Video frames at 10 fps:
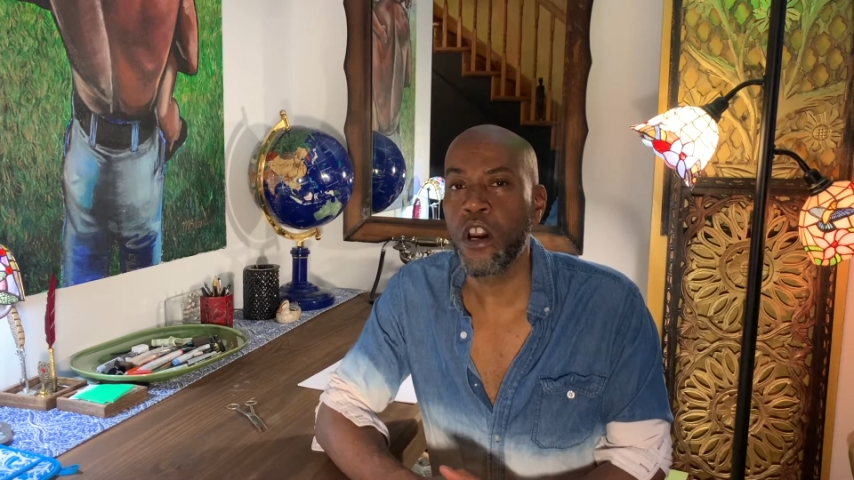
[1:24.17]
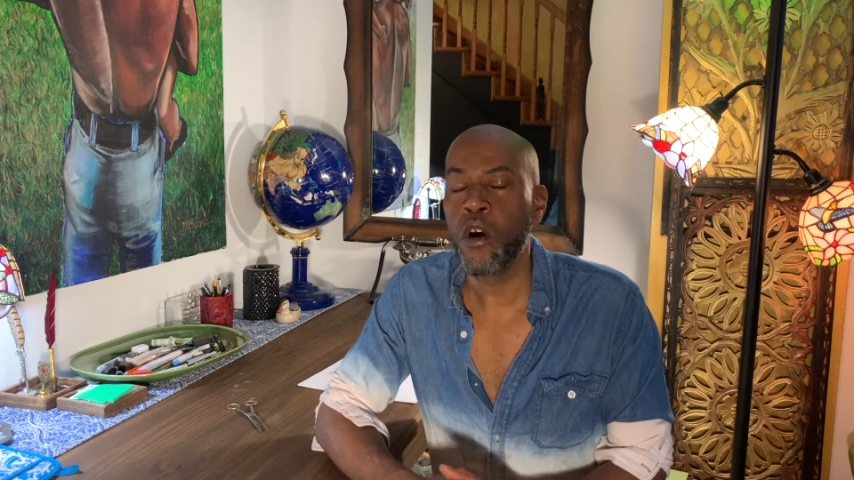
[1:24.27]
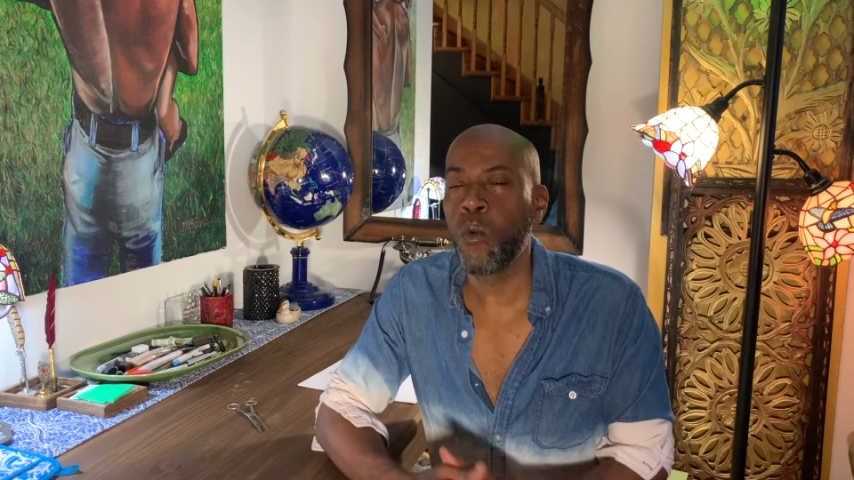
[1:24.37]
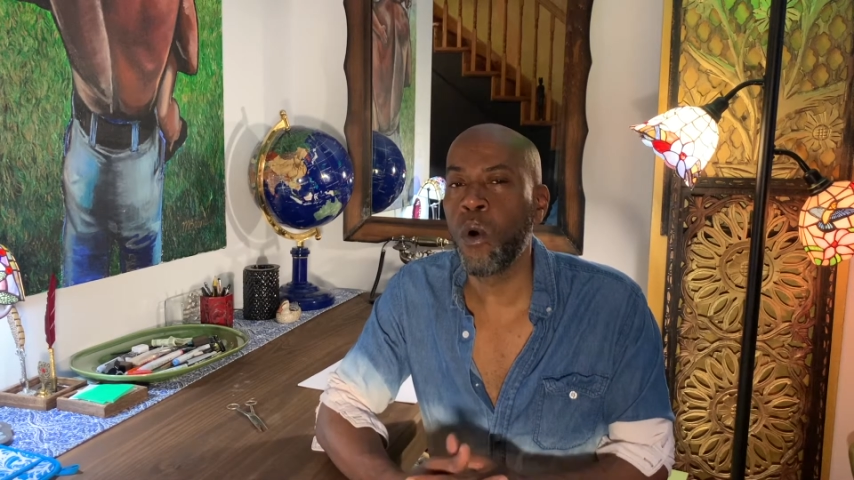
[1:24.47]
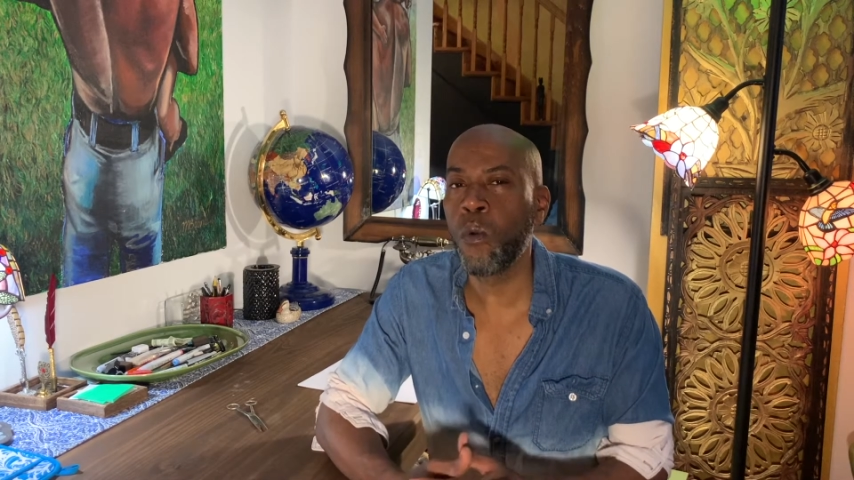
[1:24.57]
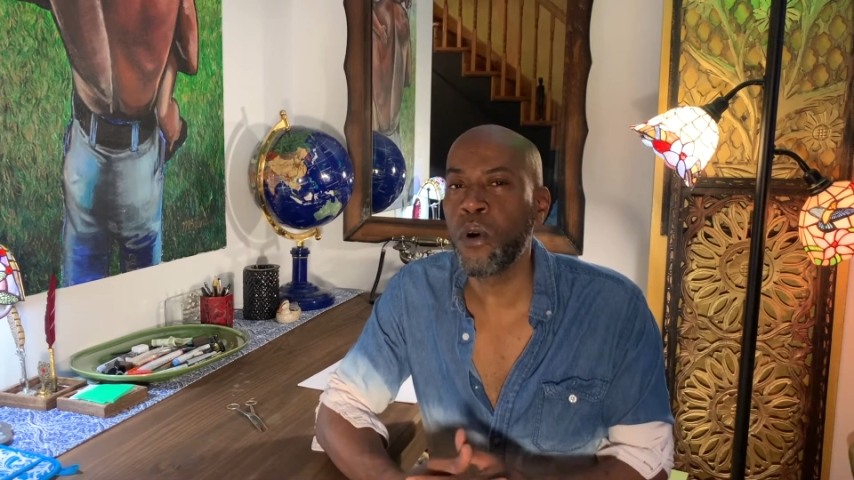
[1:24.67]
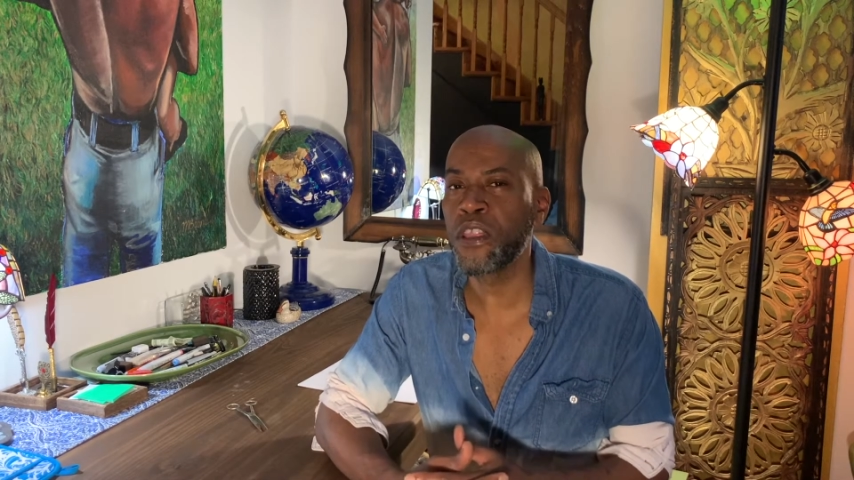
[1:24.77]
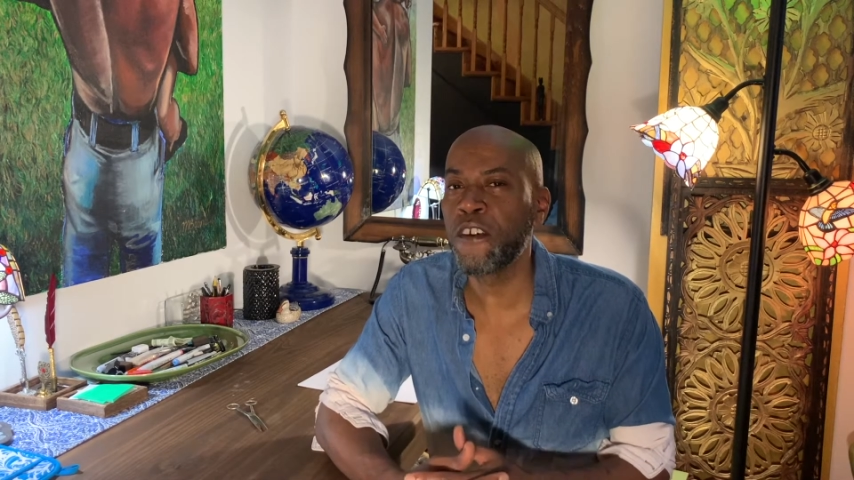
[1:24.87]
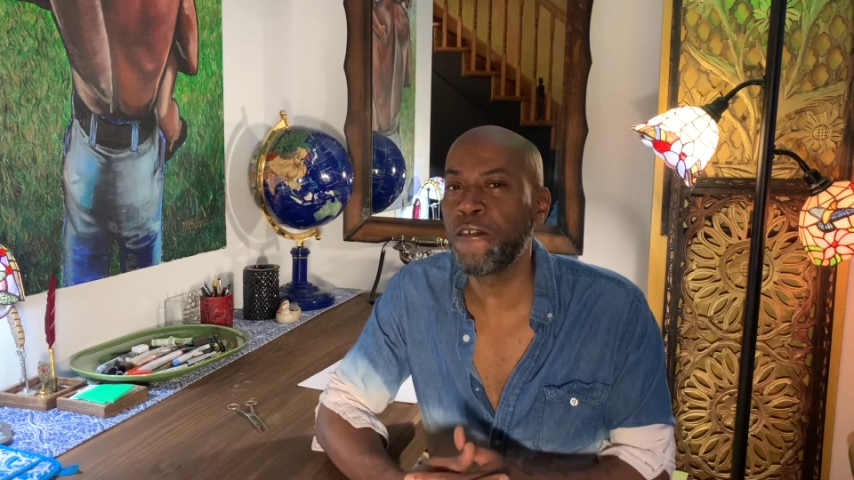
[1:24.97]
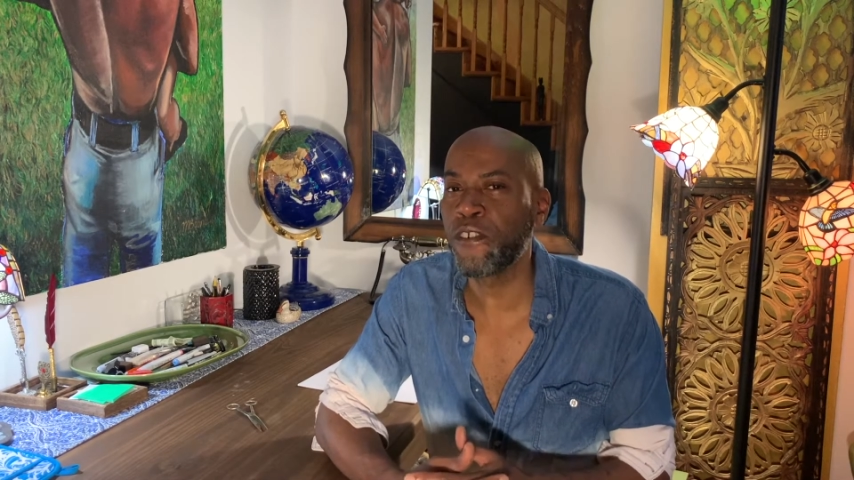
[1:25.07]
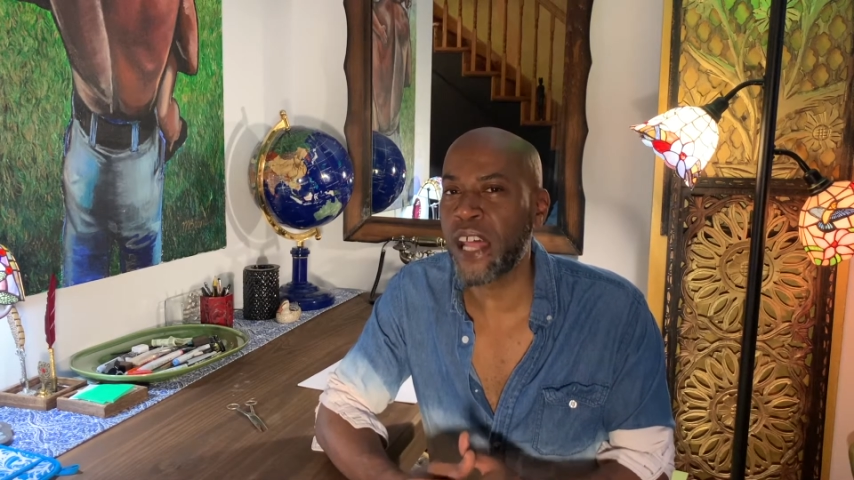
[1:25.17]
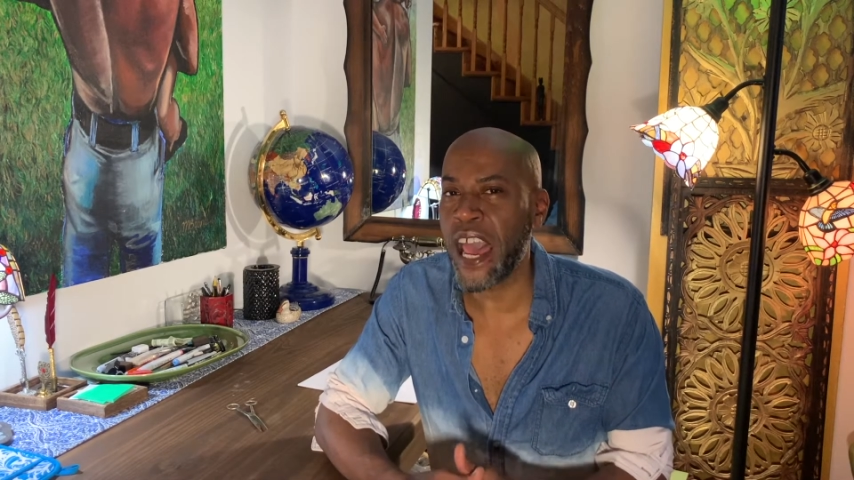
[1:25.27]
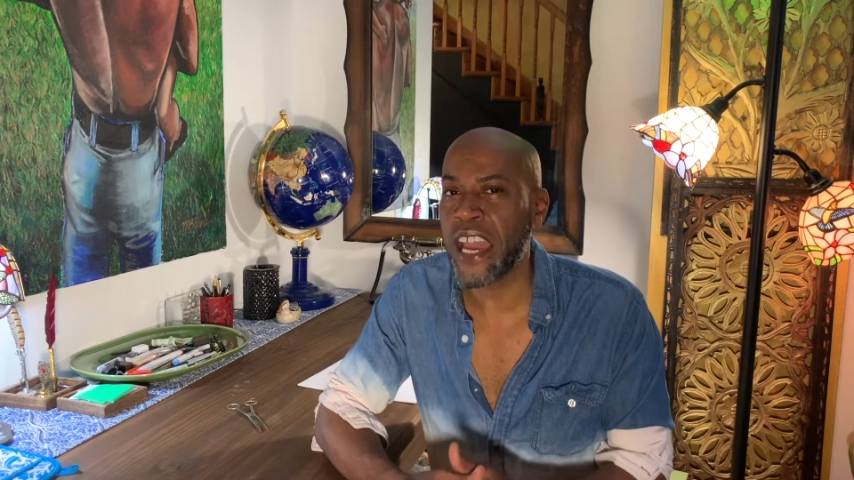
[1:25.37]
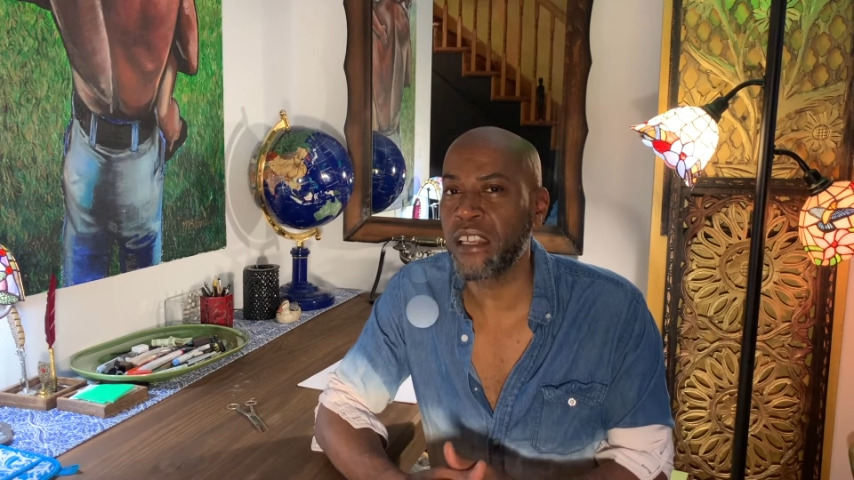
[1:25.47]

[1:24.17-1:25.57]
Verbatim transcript: What would the flag